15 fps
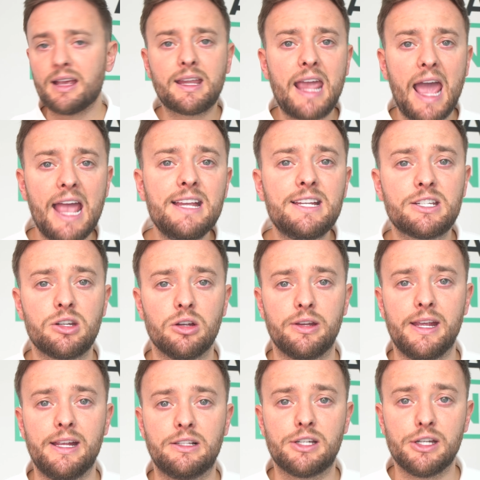case study
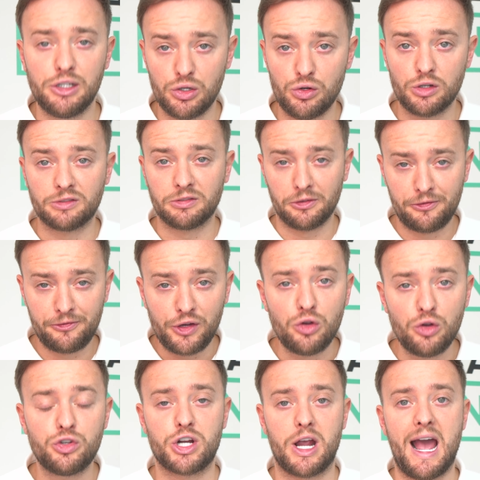to use for
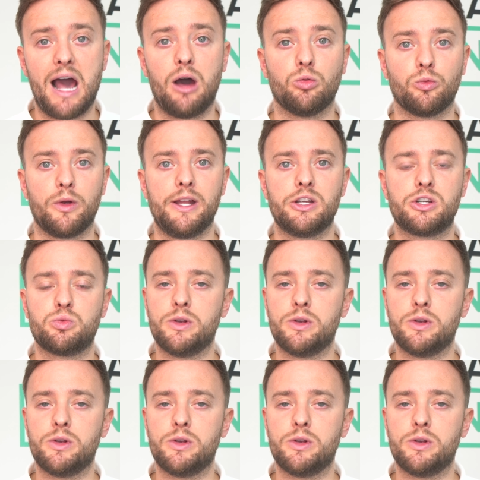future outreach,